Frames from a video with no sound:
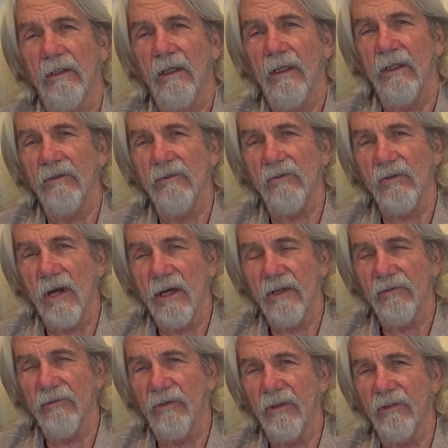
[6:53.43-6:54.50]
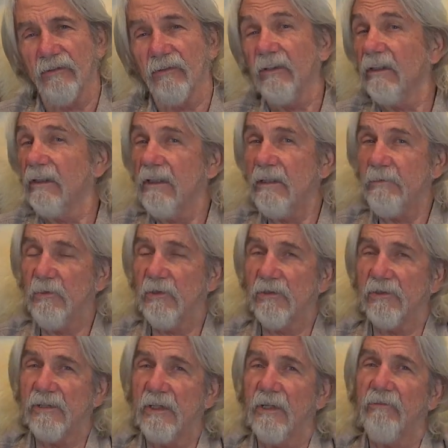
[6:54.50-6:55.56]
And John says, keep
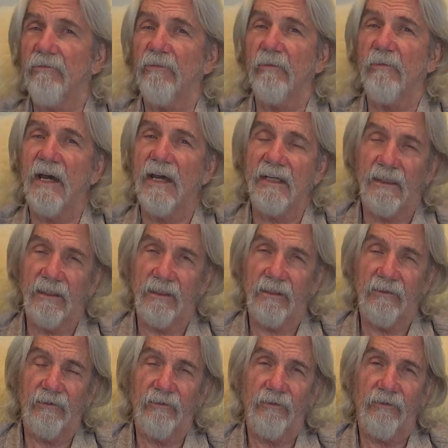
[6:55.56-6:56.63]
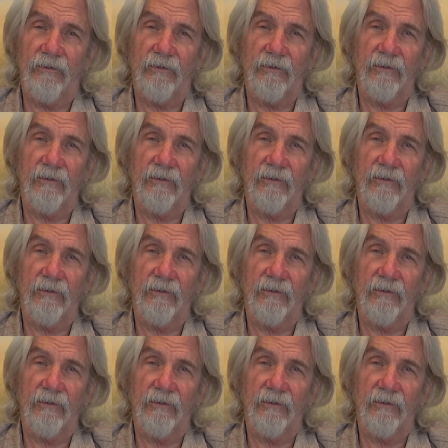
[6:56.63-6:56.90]
yourself from idols.